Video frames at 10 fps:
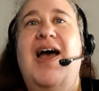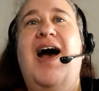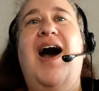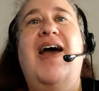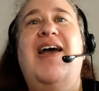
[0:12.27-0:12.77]

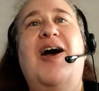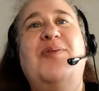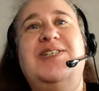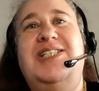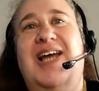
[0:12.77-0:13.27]
Hi, I'm
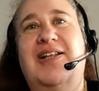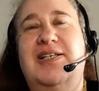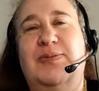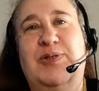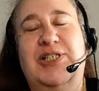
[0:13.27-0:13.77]
Michelle, a
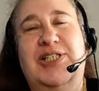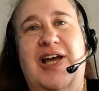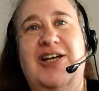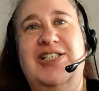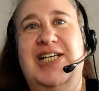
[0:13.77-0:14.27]
computer
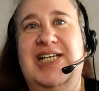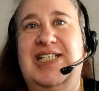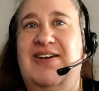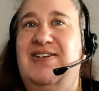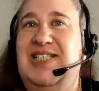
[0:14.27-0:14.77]
coach here
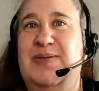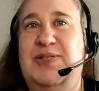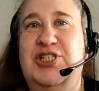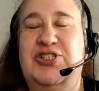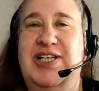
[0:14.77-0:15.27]
sharing tips
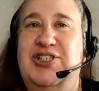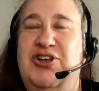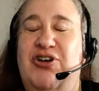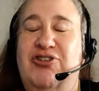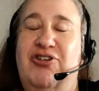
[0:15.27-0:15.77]
and tricks
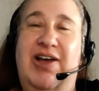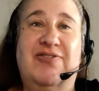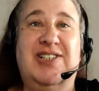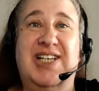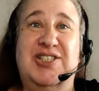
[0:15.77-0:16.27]
on your
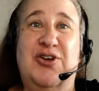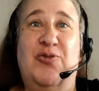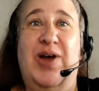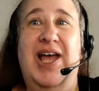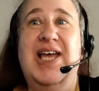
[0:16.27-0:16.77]
everyday
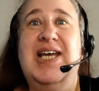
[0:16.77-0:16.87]
software